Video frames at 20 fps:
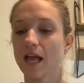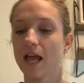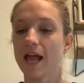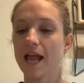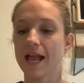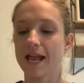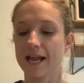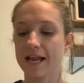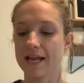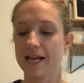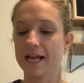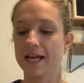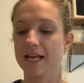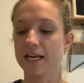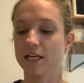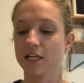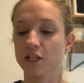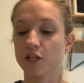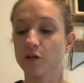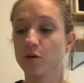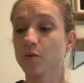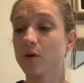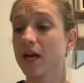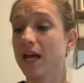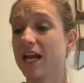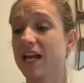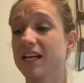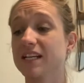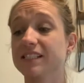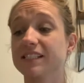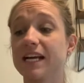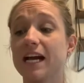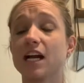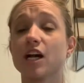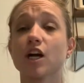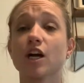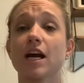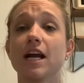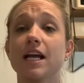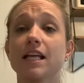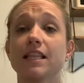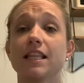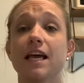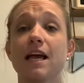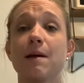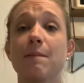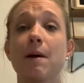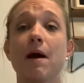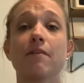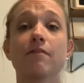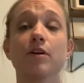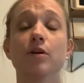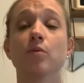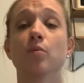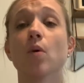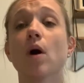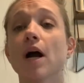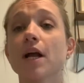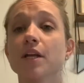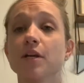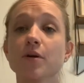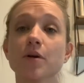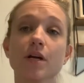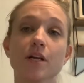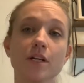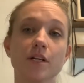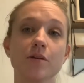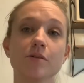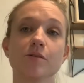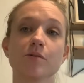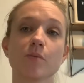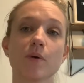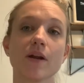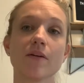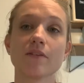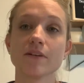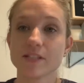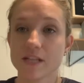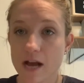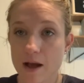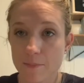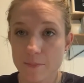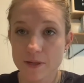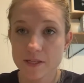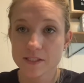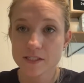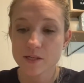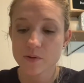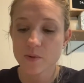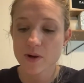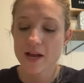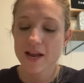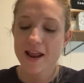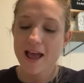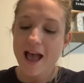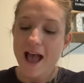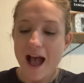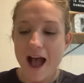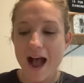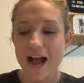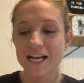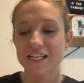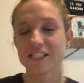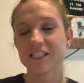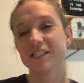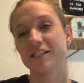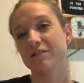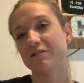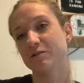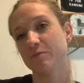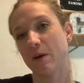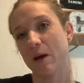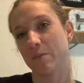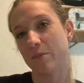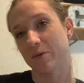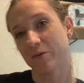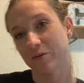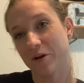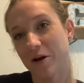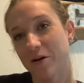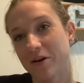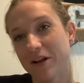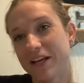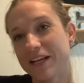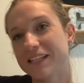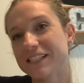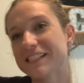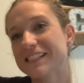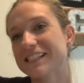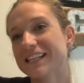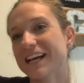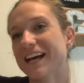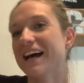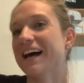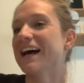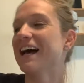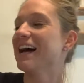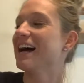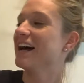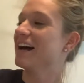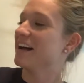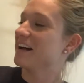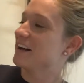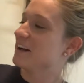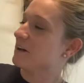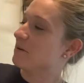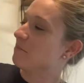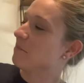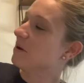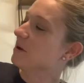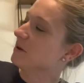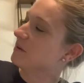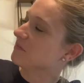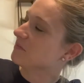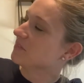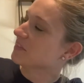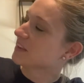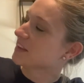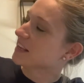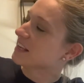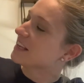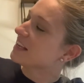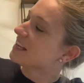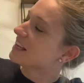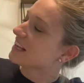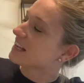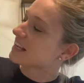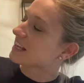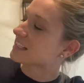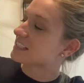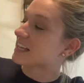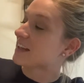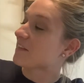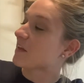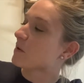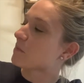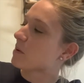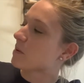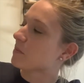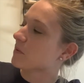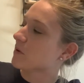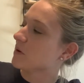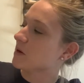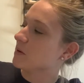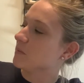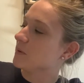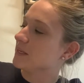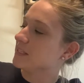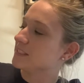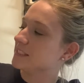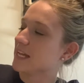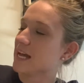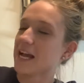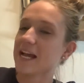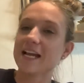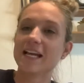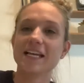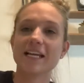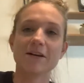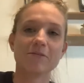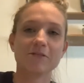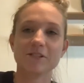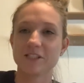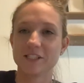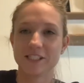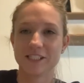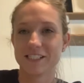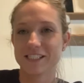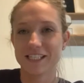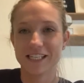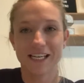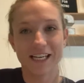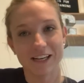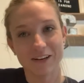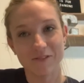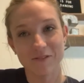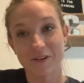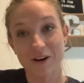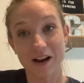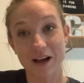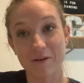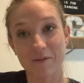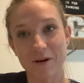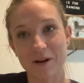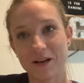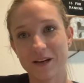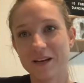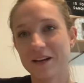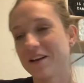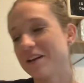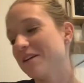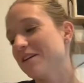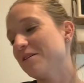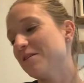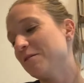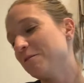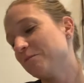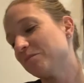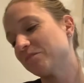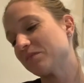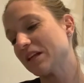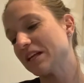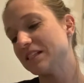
And you can decorate them however you want. You can use whatever toppings you want. I just use pepperonis. Because I like pepperoni pizza and it was just what I wanted to do.